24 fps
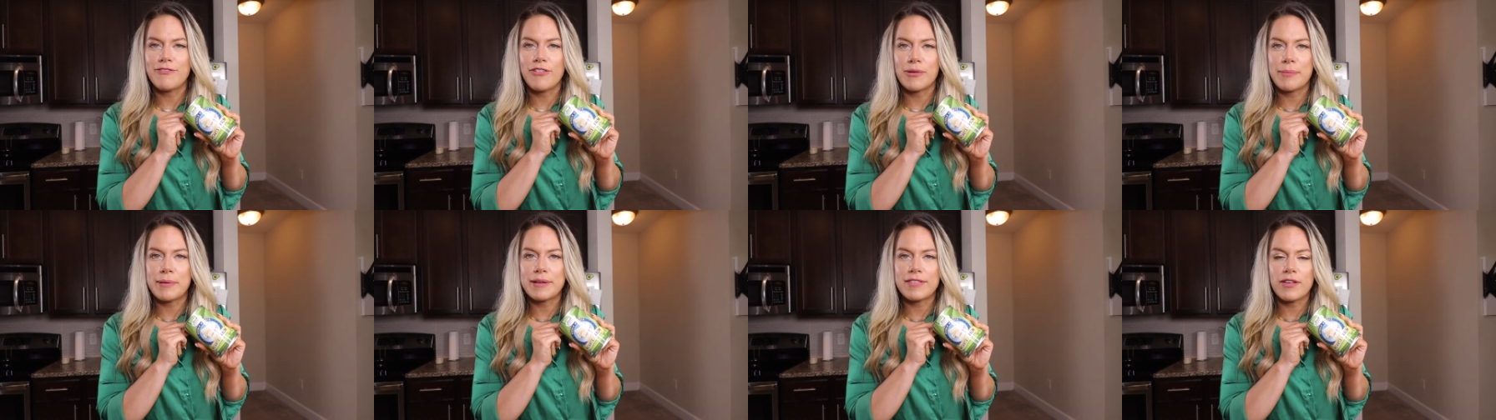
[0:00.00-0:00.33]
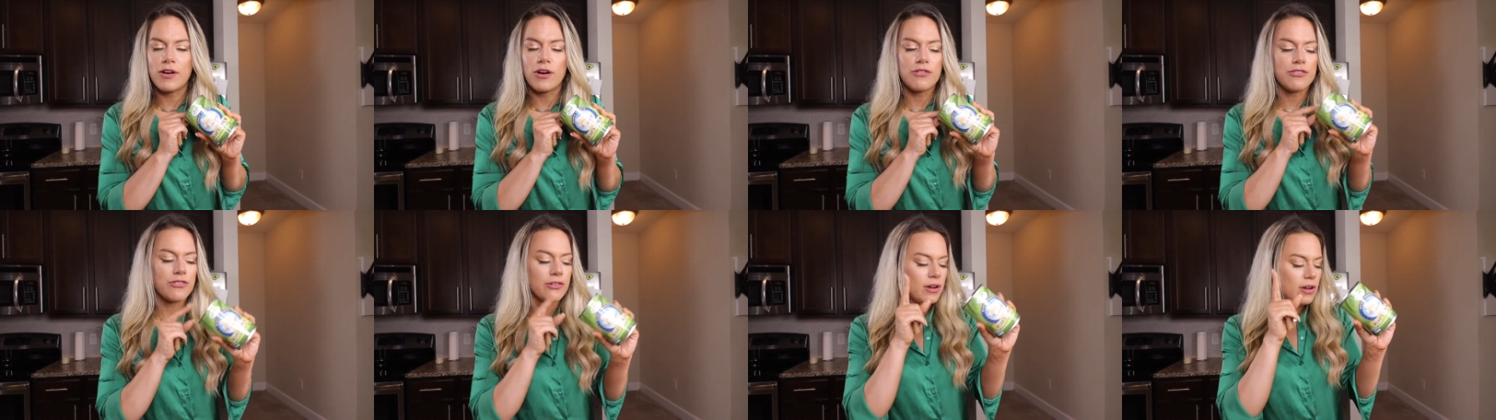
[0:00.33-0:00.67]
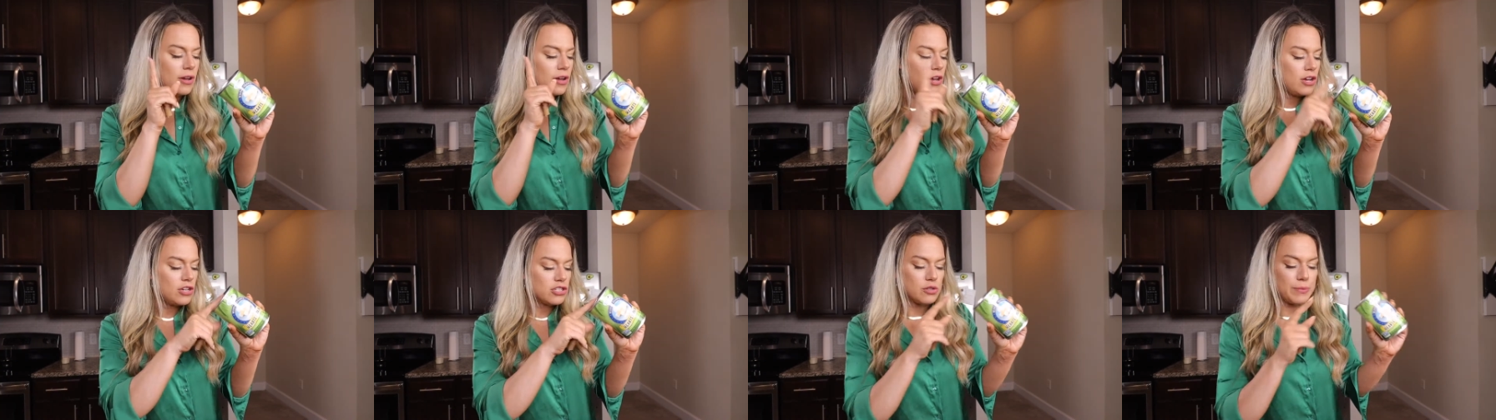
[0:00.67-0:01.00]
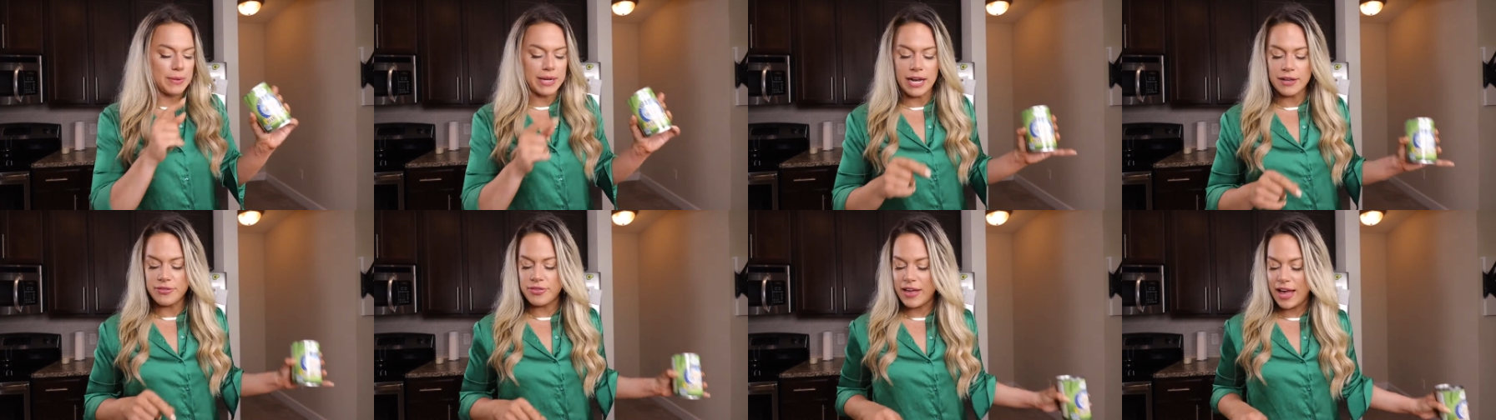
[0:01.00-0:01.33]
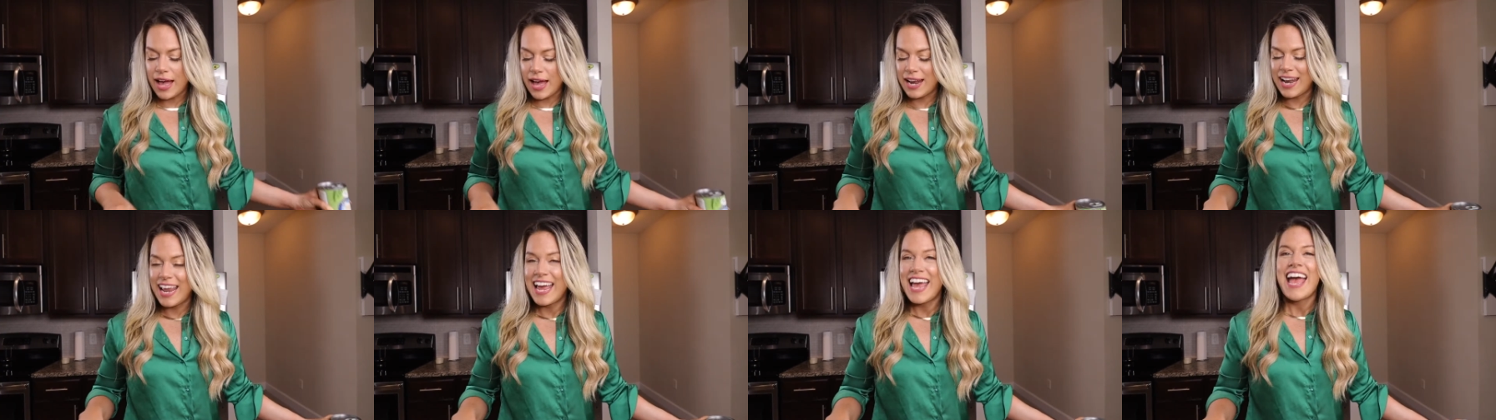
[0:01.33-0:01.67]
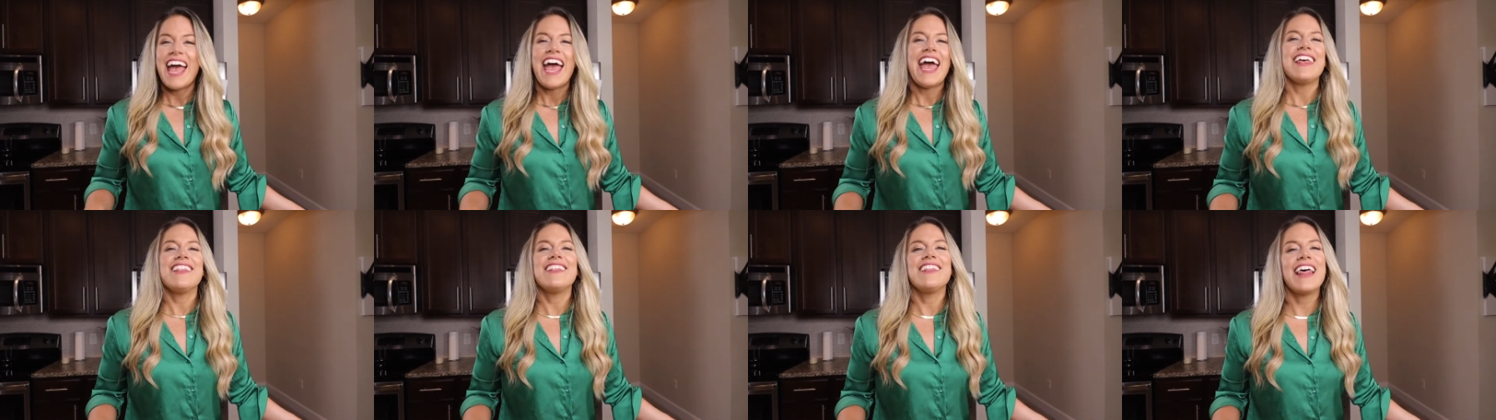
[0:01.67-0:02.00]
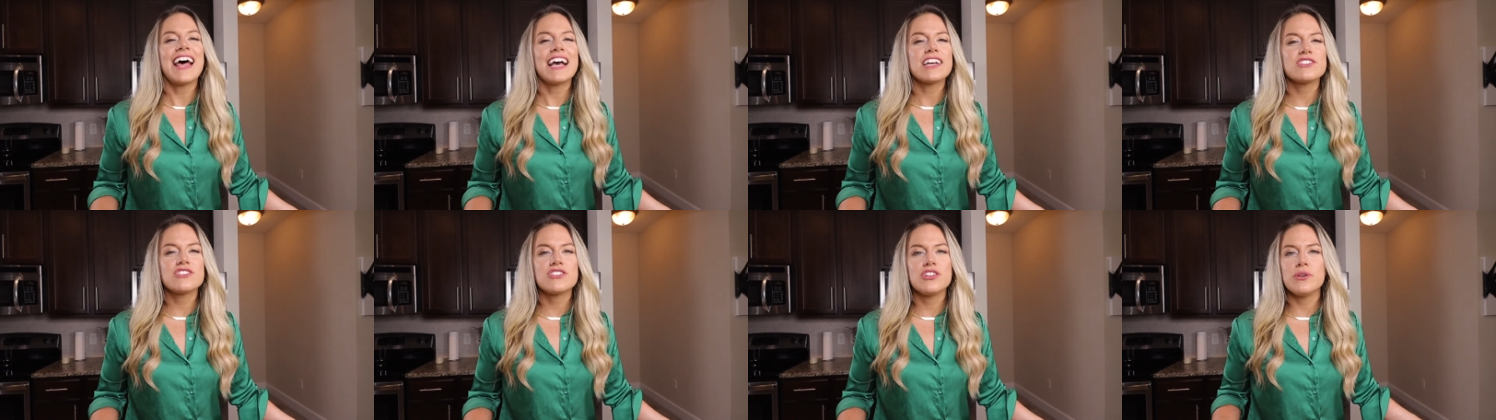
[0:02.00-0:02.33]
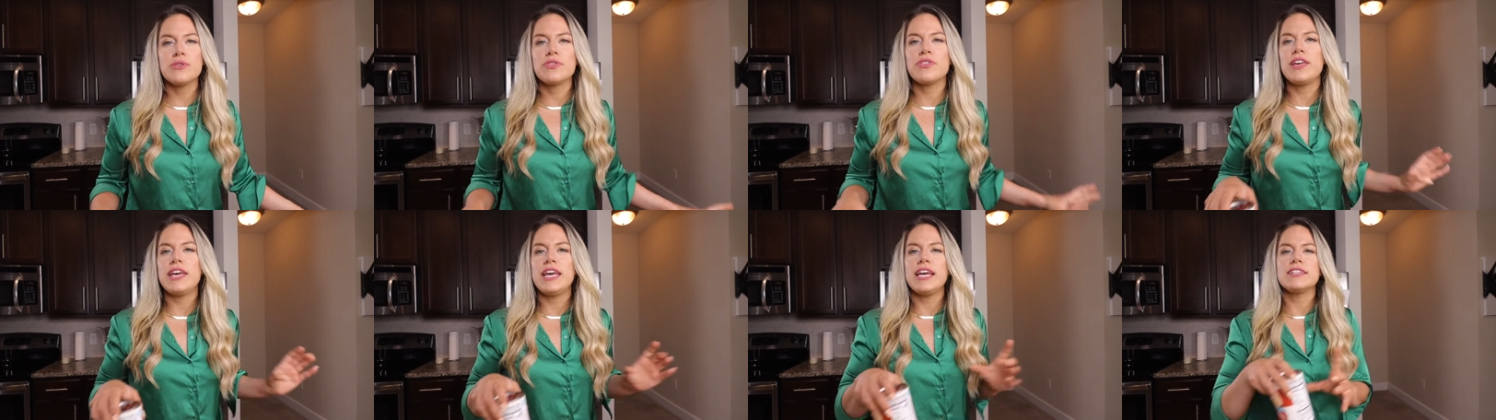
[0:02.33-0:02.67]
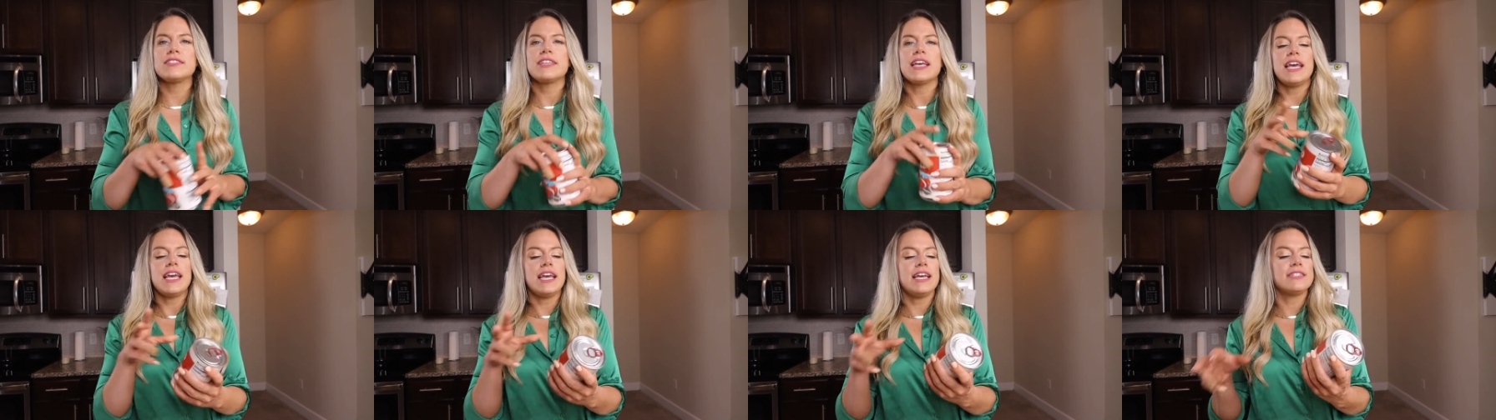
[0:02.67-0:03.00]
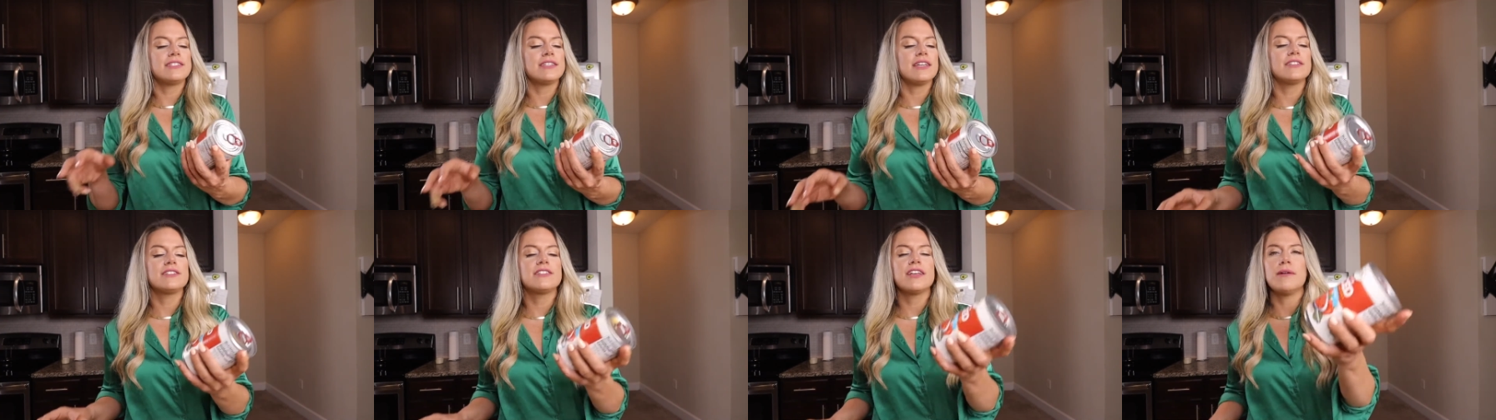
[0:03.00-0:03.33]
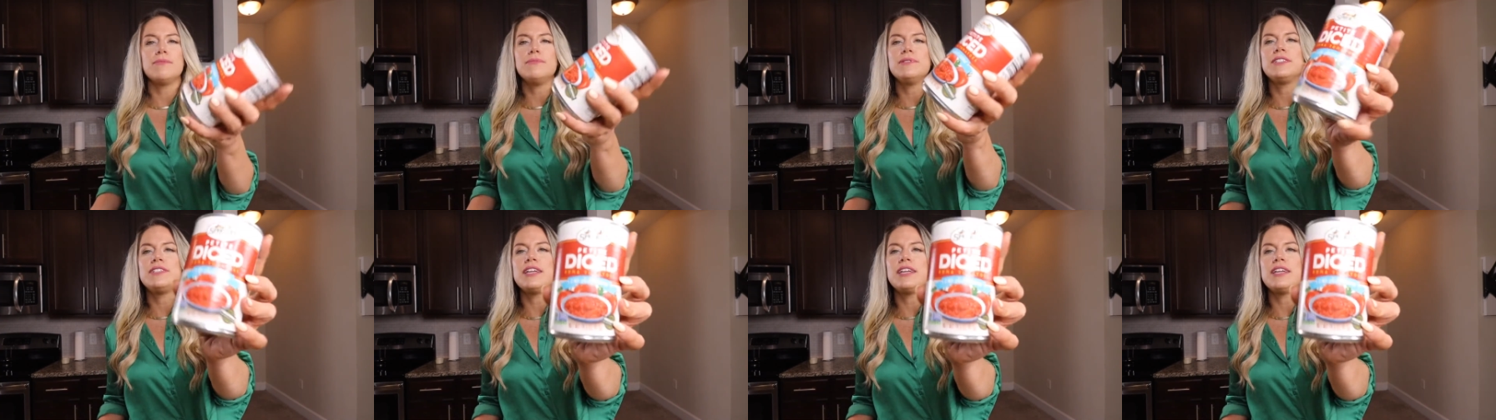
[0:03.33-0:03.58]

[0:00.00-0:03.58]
for myself. So we got that. Last two things is some